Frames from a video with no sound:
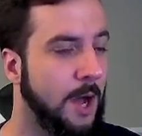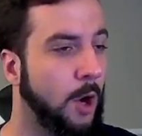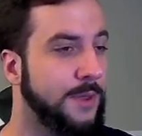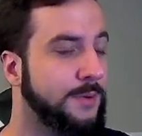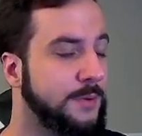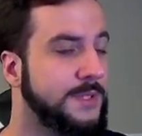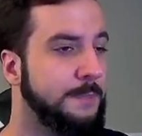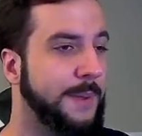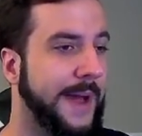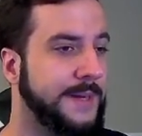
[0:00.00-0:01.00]
Oh, he throws the
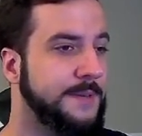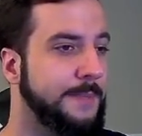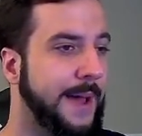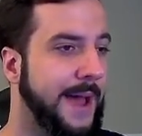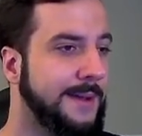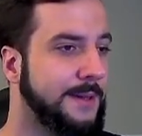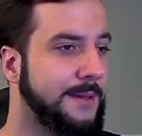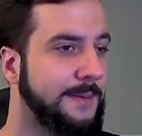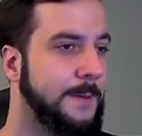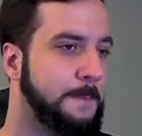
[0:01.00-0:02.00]
back-to-back.
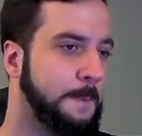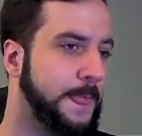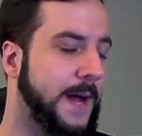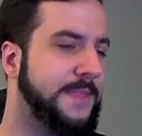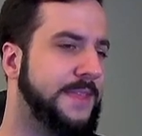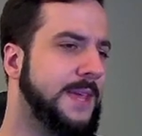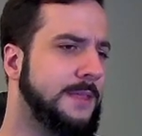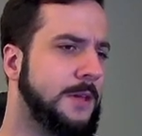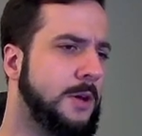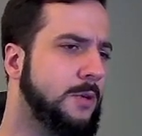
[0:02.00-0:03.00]
I
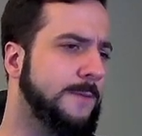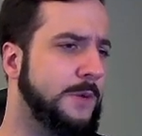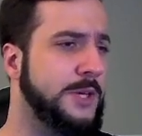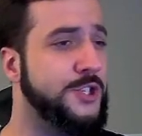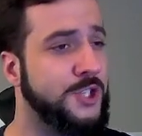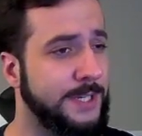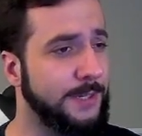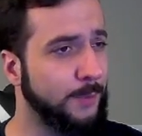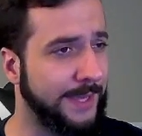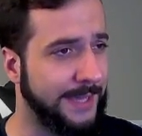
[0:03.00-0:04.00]
think, though, if we
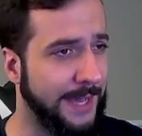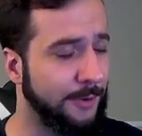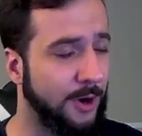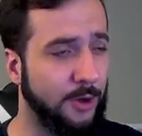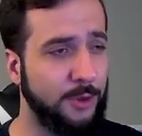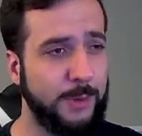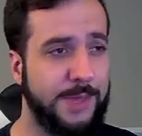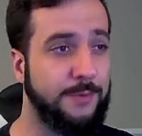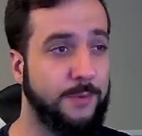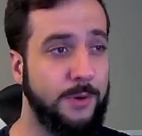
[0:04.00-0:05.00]
shield, we can counter all the way
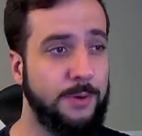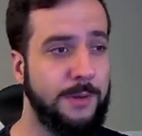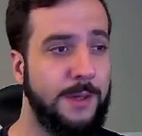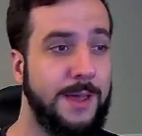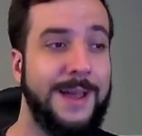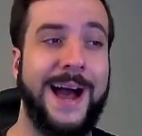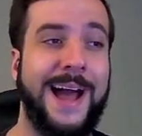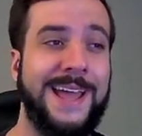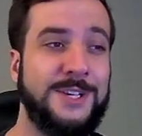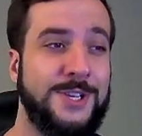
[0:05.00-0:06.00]
through.
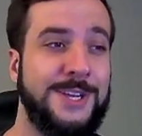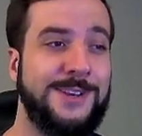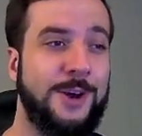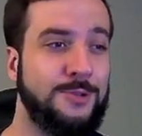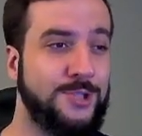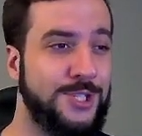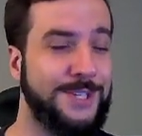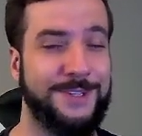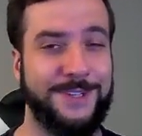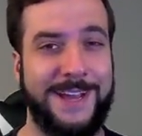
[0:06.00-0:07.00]
I actually no
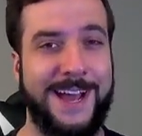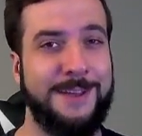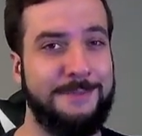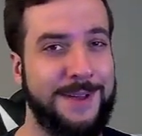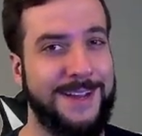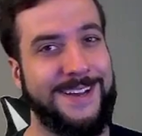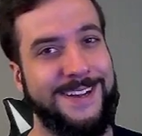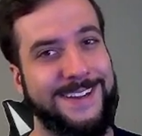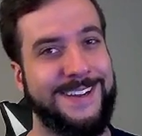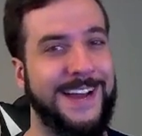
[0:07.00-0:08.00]
shield. I
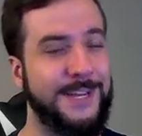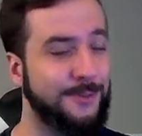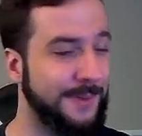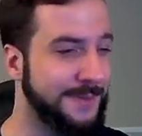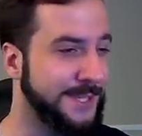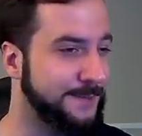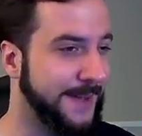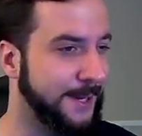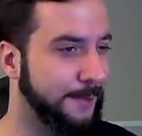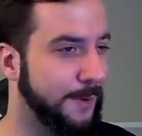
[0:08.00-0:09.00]
don't remember this
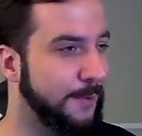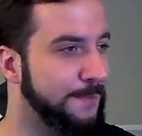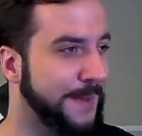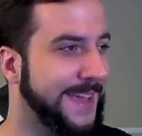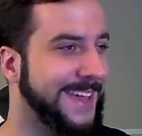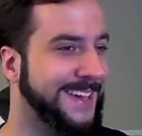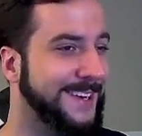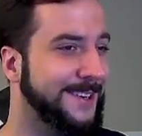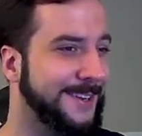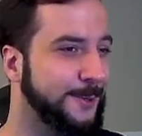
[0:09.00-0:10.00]
battle, but we're banking on
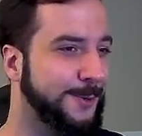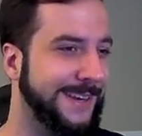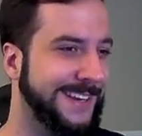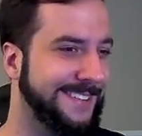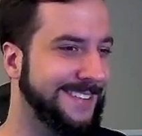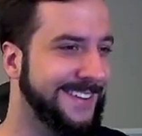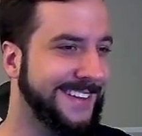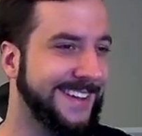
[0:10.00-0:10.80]
our Nidoqueen here.